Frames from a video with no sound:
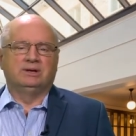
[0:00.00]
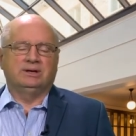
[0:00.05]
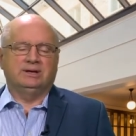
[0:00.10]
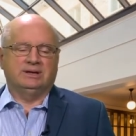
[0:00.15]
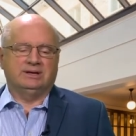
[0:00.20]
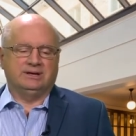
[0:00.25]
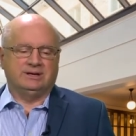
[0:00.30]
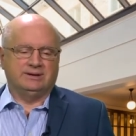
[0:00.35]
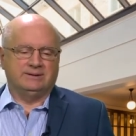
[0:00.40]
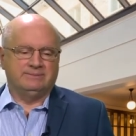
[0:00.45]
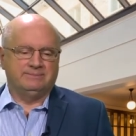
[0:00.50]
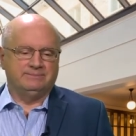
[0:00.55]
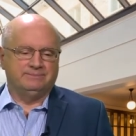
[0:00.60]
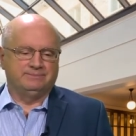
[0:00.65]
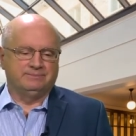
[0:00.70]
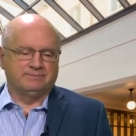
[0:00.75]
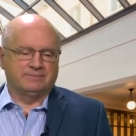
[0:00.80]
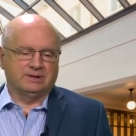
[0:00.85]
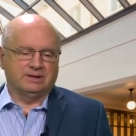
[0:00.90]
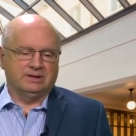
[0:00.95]
um,
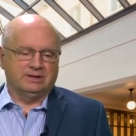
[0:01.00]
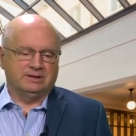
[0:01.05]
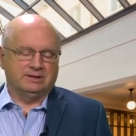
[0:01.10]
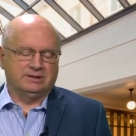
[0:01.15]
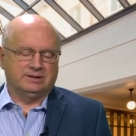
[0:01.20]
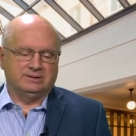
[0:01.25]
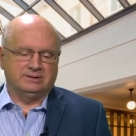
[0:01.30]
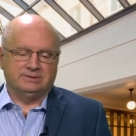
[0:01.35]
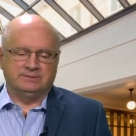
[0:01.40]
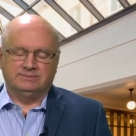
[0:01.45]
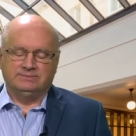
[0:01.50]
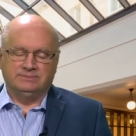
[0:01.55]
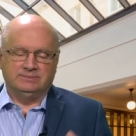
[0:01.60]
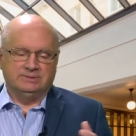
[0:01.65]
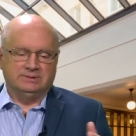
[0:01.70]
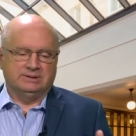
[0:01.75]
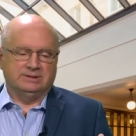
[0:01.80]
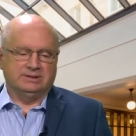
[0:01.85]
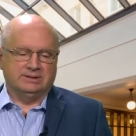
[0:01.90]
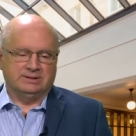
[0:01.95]
uh,
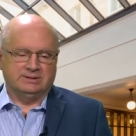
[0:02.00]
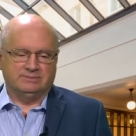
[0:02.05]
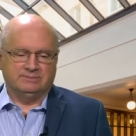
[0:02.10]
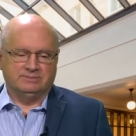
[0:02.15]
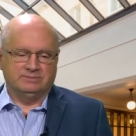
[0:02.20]
uh,